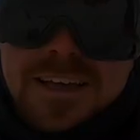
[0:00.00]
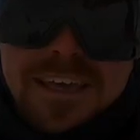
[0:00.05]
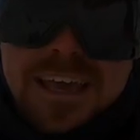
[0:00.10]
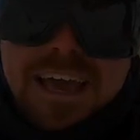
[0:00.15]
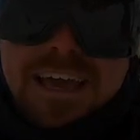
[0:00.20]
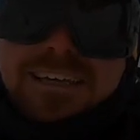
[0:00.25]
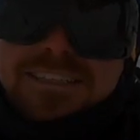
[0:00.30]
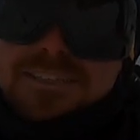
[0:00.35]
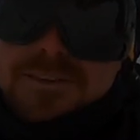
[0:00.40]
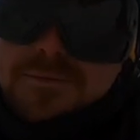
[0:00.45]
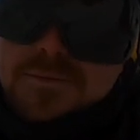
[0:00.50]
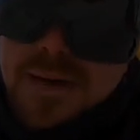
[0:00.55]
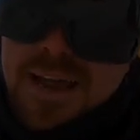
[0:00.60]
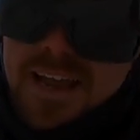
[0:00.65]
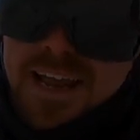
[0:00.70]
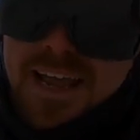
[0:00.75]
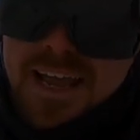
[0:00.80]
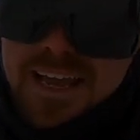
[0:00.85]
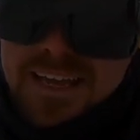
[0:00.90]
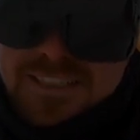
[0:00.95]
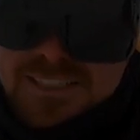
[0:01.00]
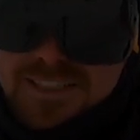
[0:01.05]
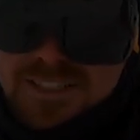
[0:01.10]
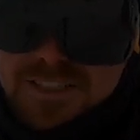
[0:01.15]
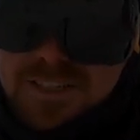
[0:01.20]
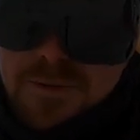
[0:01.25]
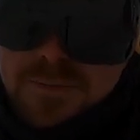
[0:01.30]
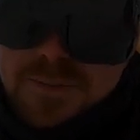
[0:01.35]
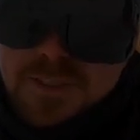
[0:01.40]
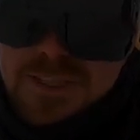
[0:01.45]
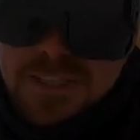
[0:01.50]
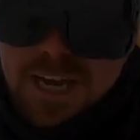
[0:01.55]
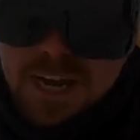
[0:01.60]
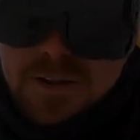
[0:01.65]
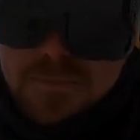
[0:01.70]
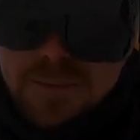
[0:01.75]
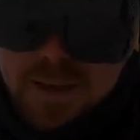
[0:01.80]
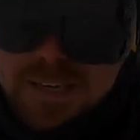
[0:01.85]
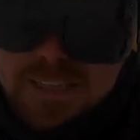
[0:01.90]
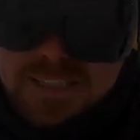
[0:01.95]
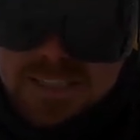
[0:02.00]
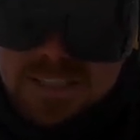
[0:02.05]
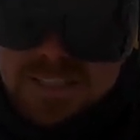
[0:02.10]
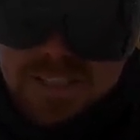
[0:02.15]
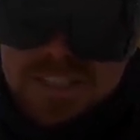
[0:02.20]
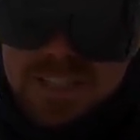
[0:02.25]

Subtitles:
Okay, so made it here to the top of Shadow Basin